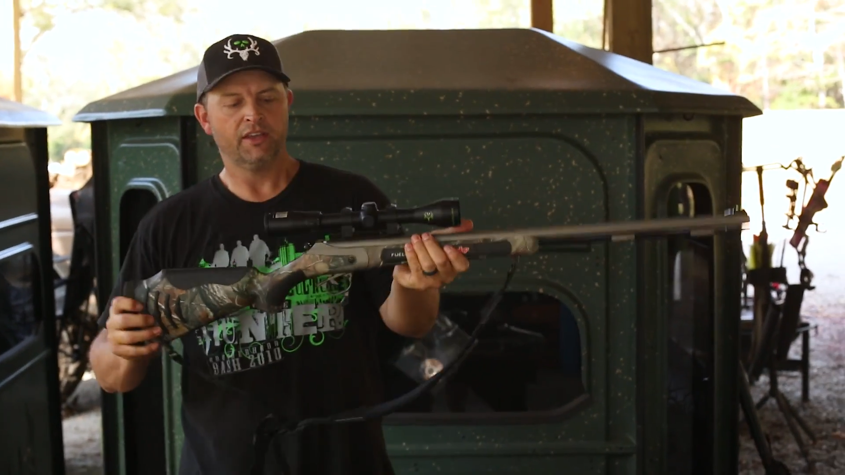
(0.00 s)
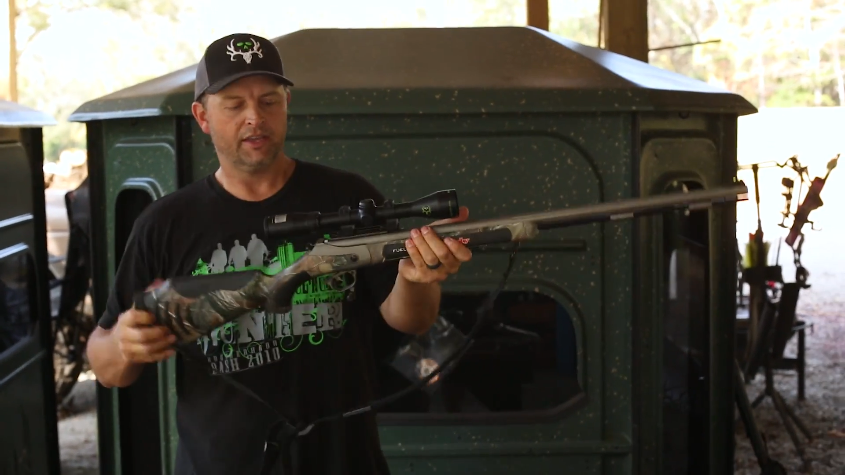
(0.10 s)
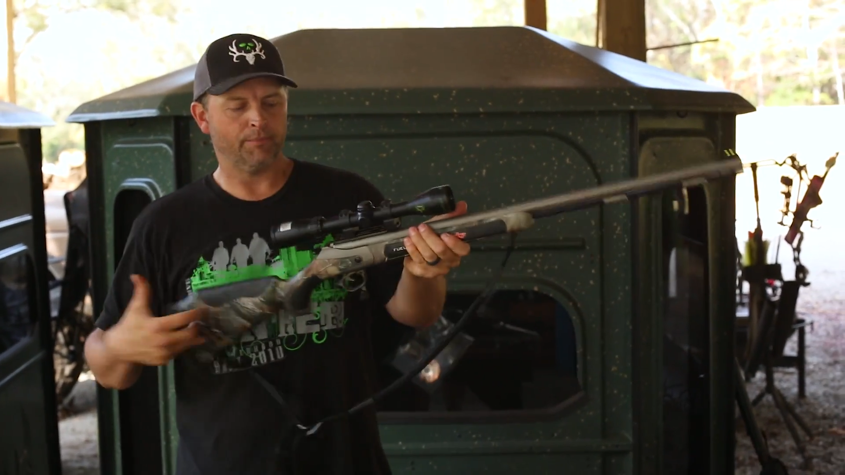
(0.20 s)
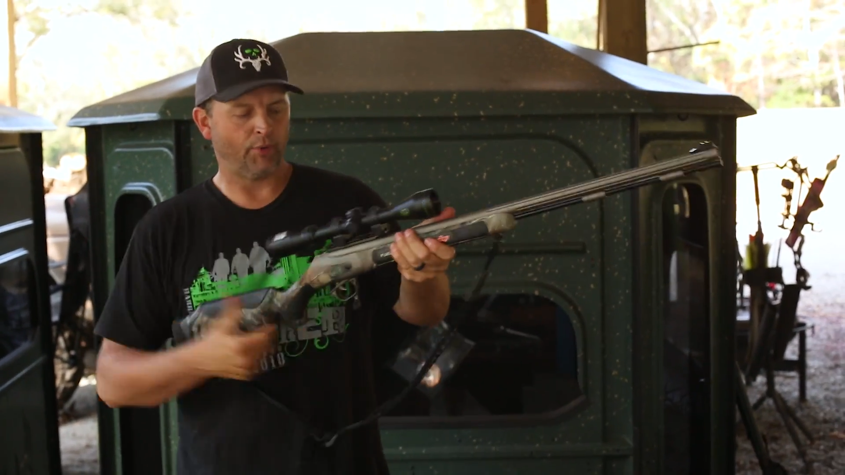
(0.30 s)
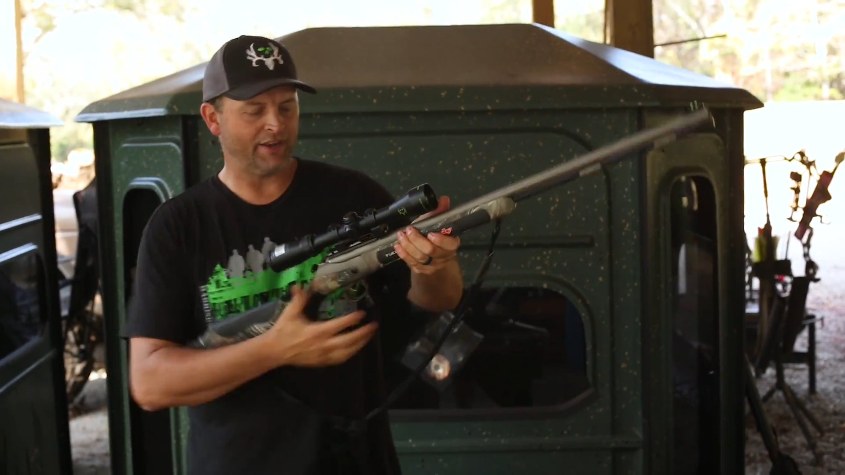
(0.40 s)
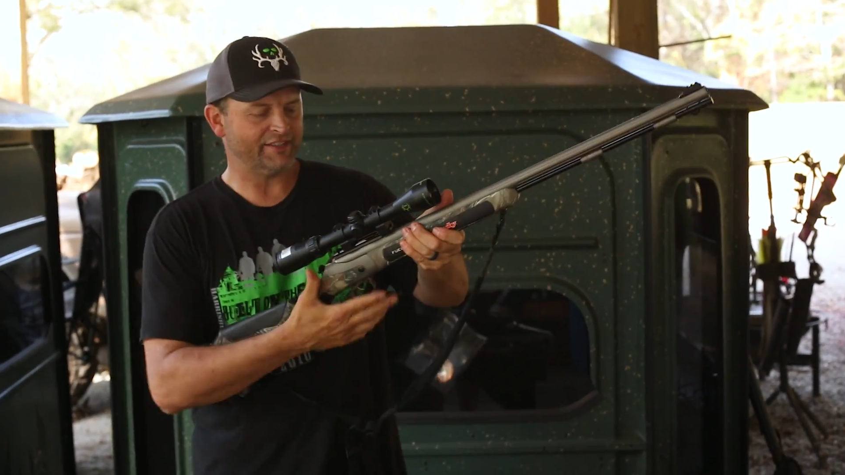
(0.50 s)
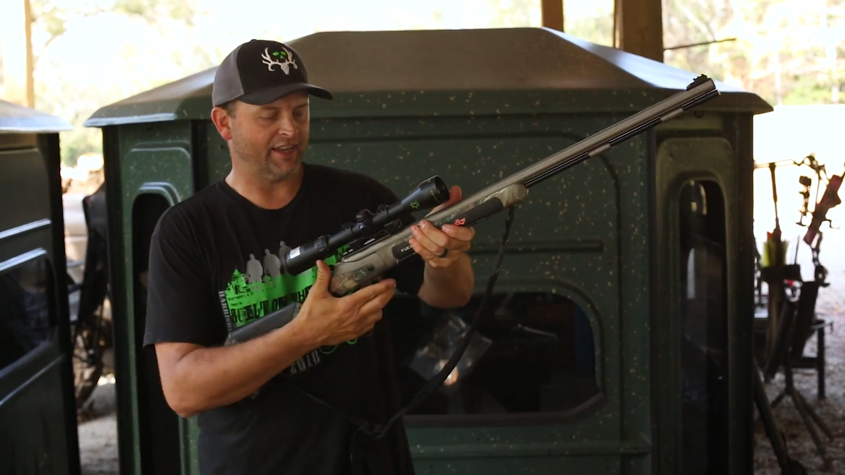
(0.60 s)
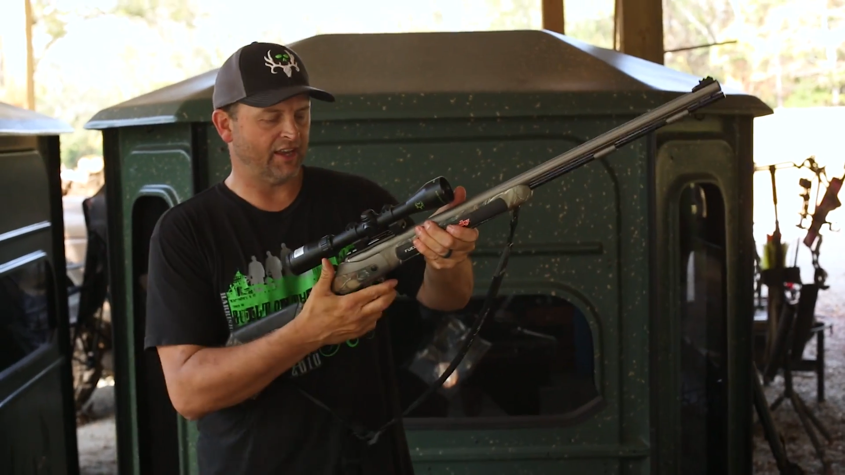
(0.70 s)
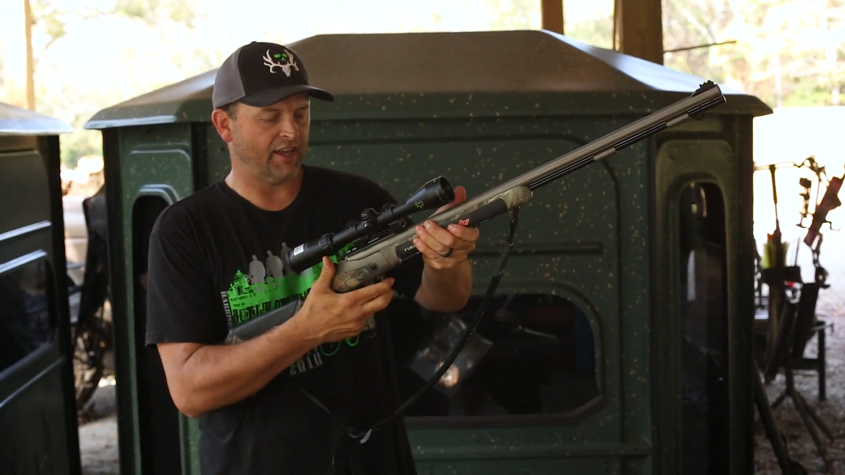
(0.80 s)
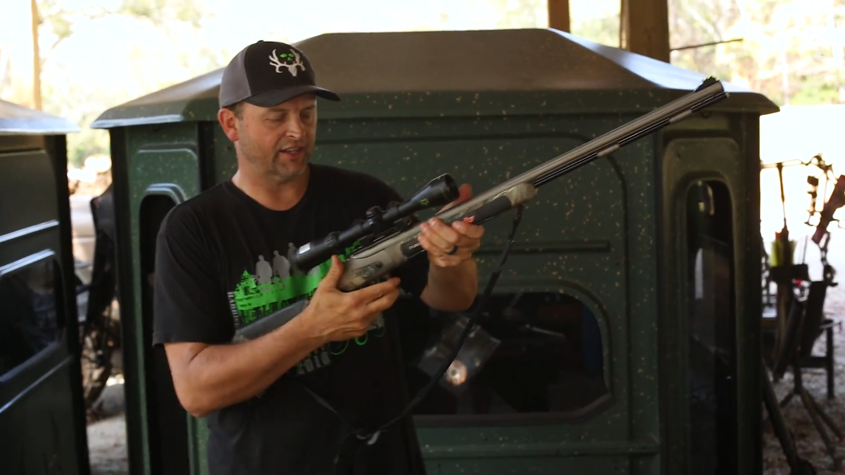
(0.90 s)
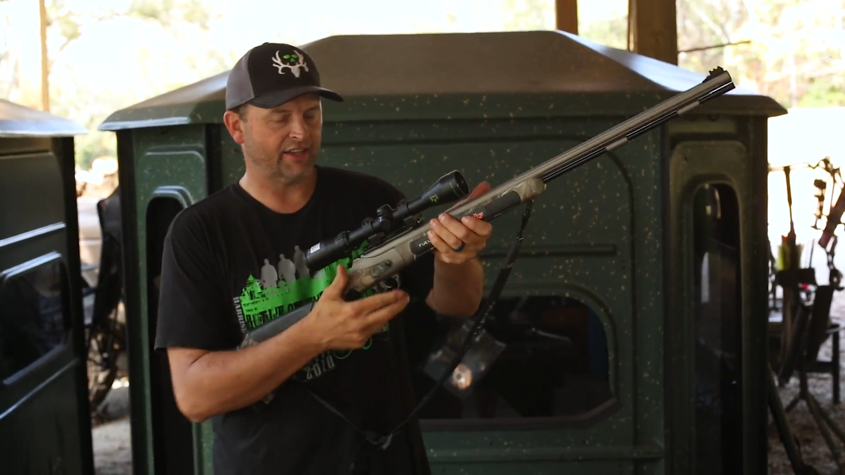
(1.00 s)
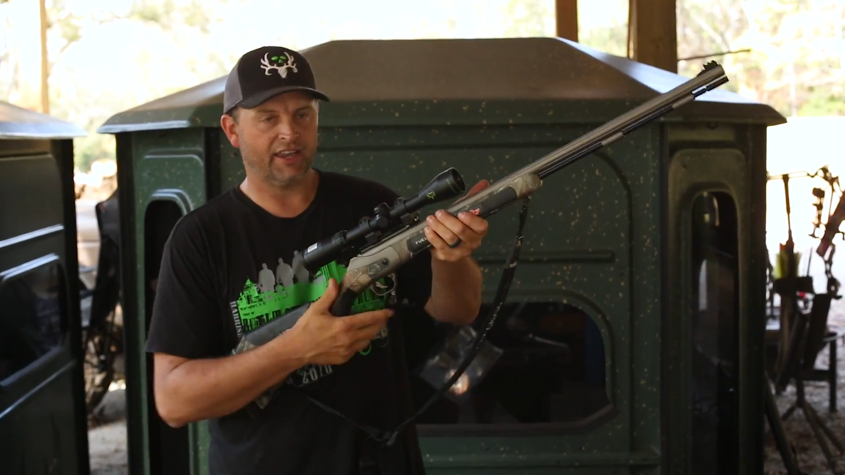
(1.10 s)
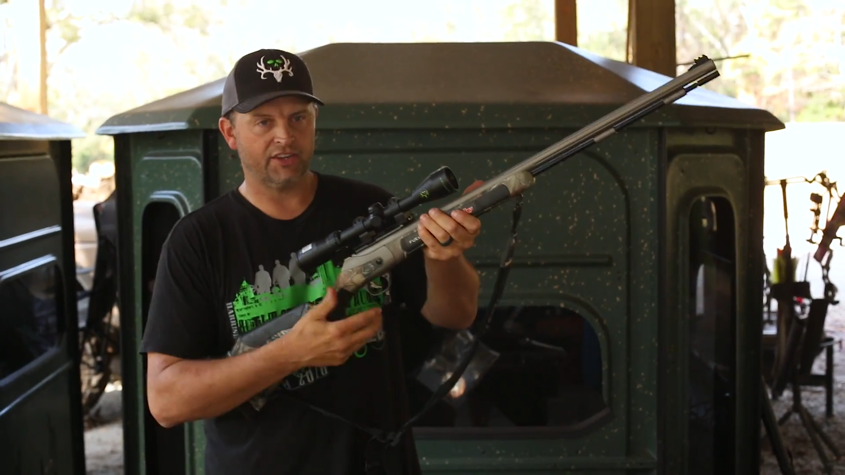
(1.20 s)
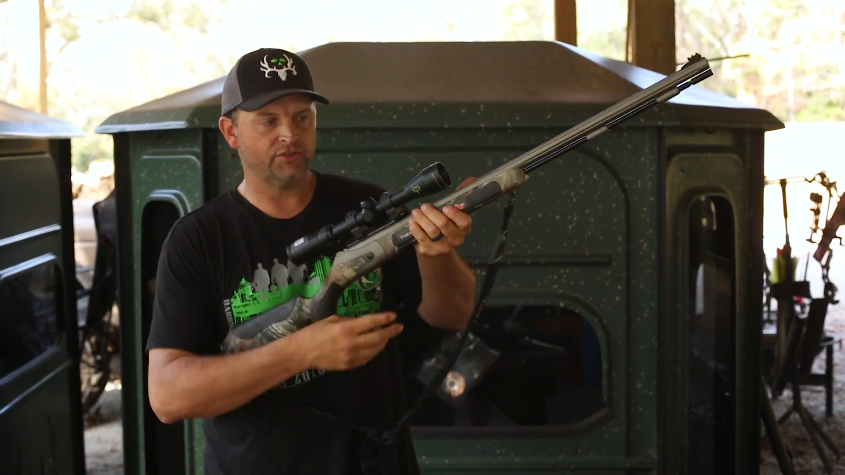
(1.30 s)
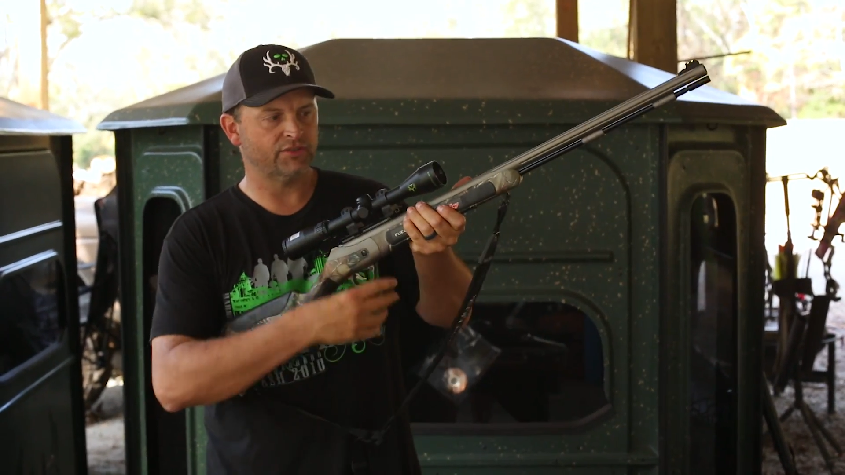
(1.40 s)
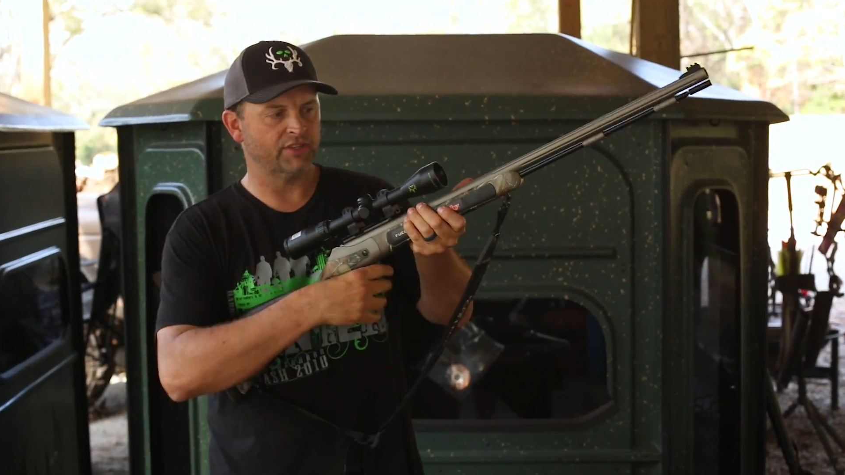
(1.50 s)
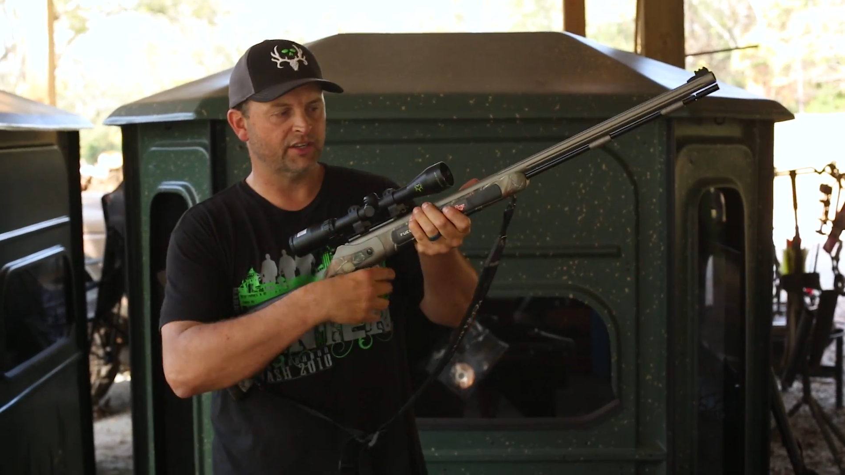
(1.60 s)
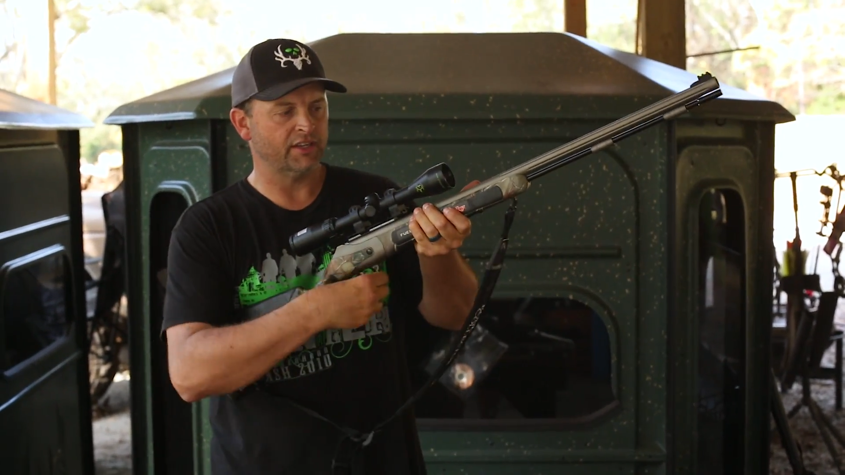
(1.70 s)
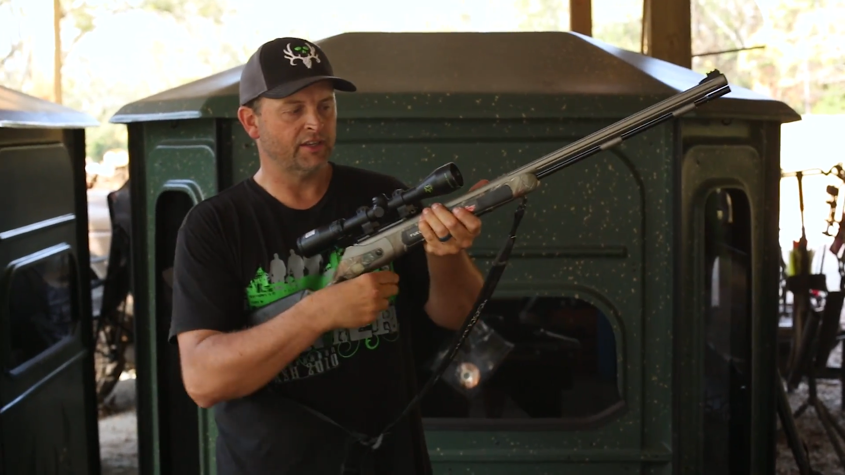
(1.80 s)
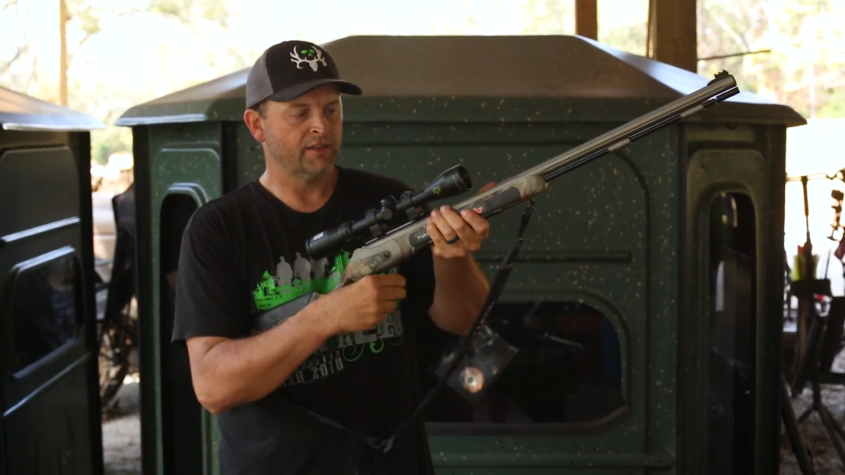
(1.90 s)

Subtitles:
It breaks down like that, as you see.